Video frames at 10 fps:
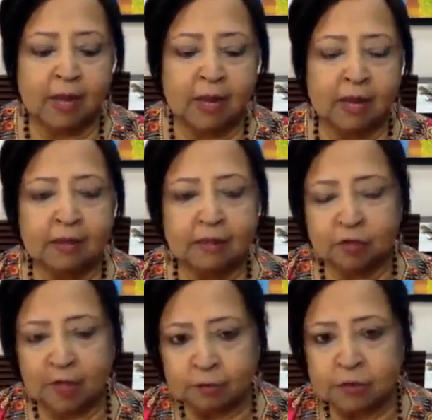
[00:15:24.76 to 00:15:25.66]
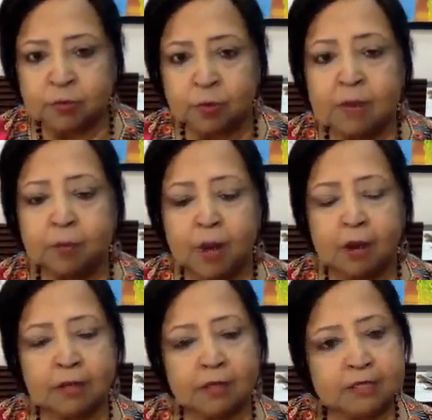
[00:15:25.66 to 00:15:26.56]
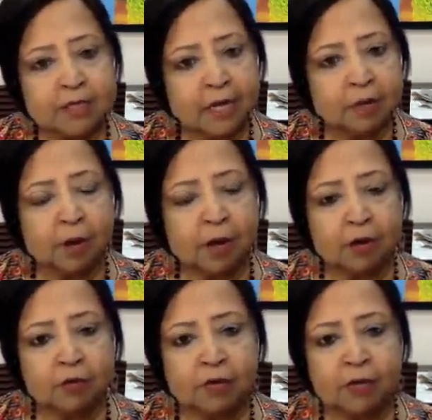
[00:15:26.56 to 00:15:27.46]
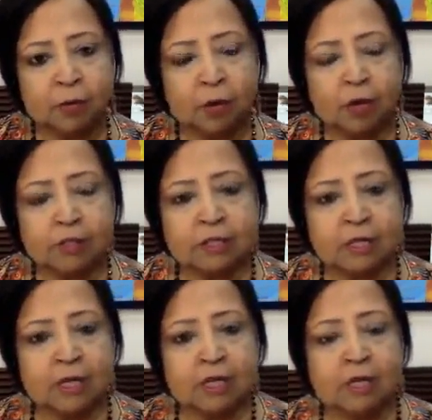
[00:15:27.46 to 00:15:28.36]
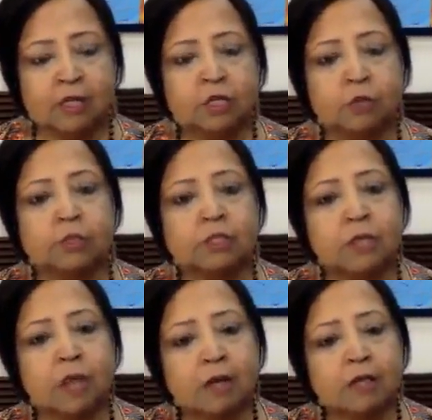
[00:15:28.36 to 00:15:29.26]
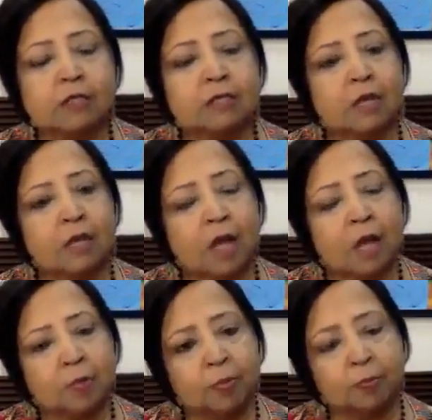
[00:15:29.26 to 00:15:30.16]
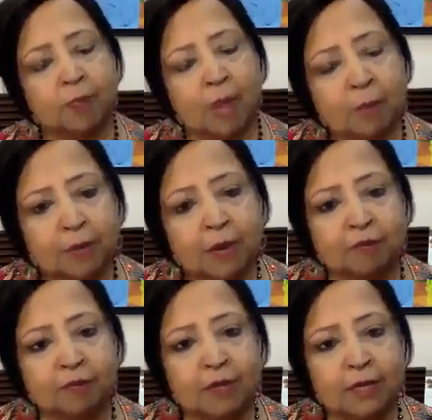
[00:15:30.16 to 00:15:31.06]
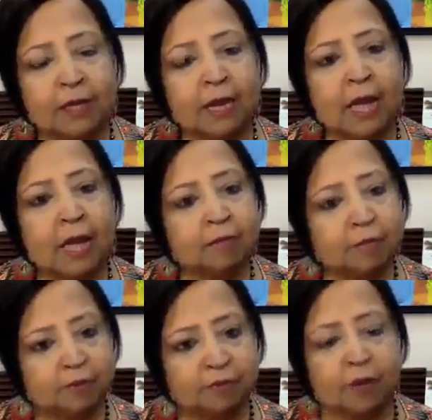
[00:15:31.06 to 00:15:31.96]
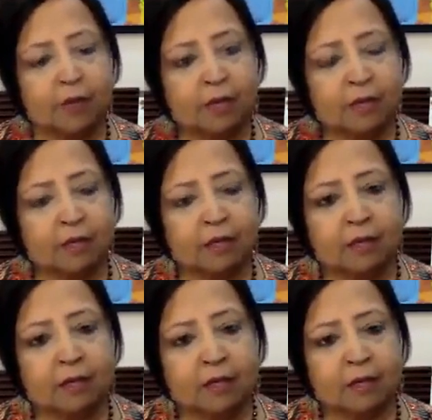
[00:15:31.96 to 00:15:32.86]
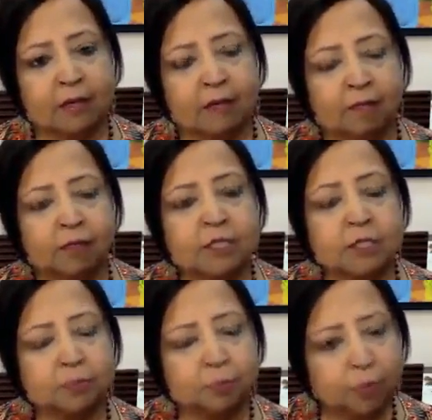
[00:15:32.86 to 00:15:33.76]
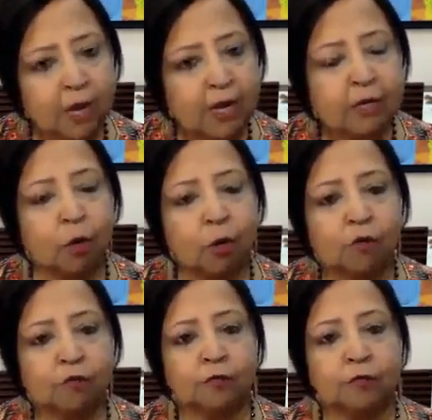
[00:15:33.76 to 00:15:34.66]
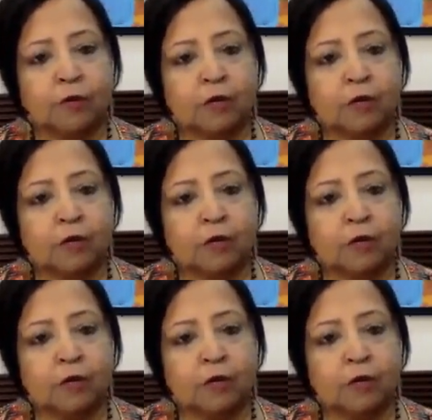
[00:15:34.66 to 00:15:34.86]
And so that was one part. And the second part really was to start up-leveling and amplifying the spread of